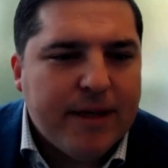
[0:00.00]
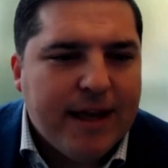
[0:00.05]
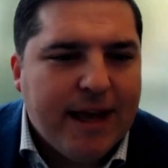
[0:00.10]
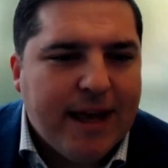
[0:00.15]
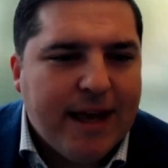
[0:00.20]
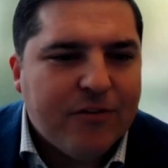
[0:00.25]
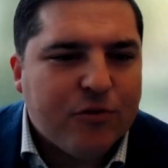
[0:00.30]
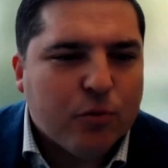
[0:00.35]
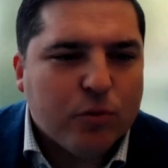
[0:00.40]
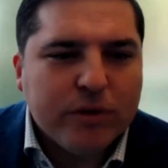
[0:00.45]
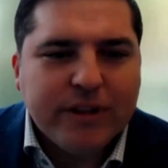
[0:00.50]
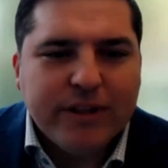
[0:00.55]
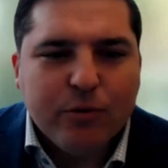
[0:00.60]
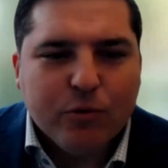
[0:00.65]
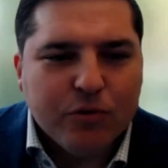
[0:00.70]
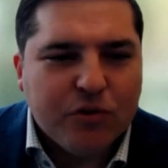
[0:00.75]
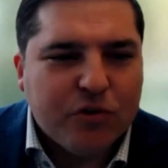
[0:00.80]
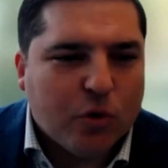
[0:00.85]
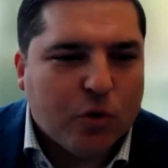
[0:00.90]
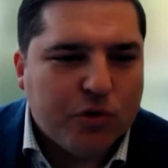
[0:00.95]
has really
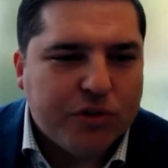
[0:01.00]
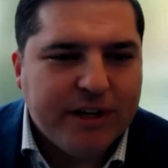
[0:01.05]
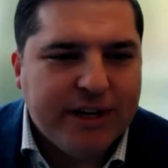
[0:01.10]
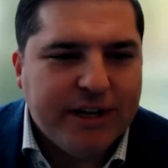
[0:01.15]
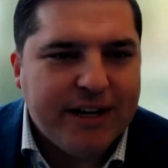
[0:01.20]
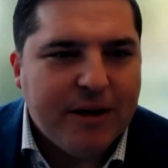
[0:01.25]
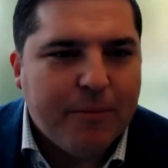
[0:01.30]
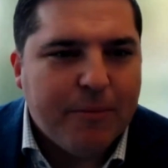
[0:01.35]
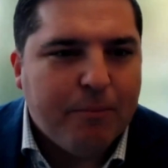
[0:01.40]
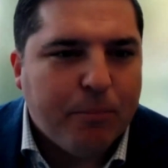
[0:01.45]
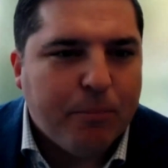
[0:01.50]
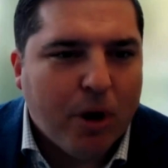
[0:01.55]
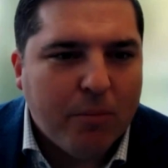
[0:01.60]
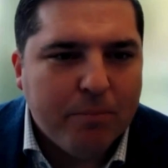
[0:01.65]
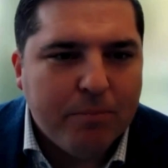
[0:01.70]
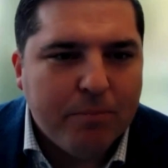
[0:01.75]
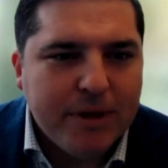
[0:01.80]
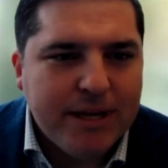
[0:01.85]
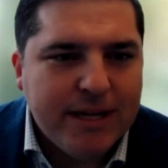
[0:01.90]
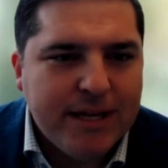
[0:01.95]
resulted in a
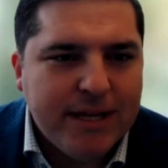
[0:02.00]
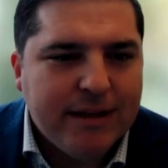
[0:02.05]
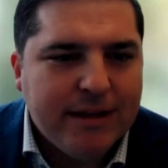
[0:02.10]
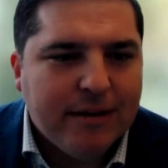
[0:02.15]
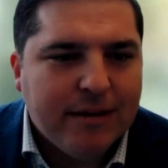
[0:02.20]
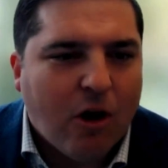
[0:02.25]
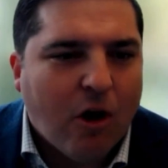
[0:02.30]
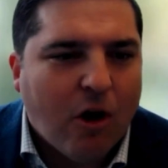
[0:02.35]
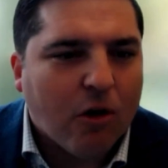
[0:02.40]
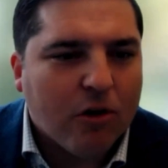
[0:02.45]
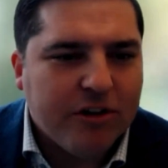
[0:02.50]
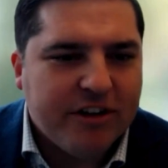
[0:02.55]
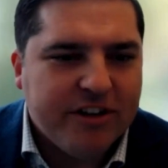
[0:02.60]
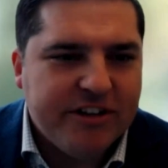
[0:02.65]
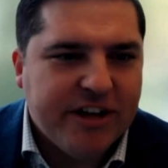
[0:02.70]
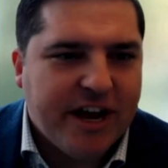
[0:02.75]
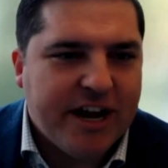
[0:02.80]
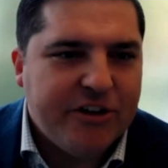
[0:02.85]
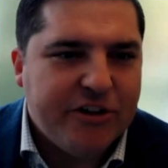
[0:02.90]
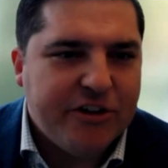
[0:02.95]
bumpy, hard to
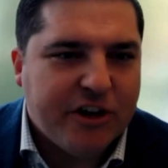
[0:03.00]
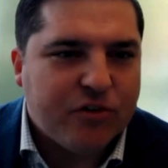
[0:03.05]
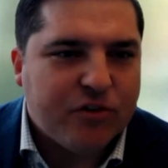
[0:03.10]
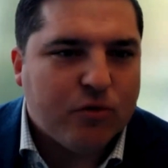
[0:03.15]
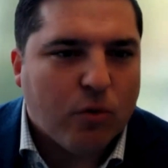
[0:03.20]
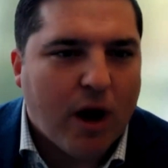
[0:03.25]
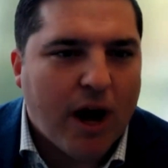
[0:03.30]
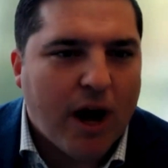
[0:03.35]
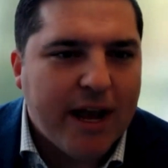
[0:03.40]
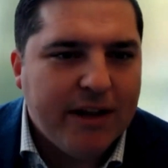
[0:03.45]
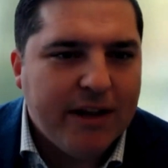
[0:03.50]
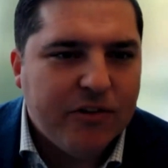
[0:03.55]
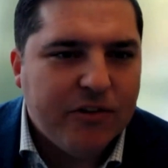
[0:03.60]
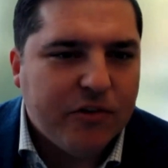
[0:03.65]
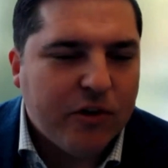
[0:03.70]
digest ride.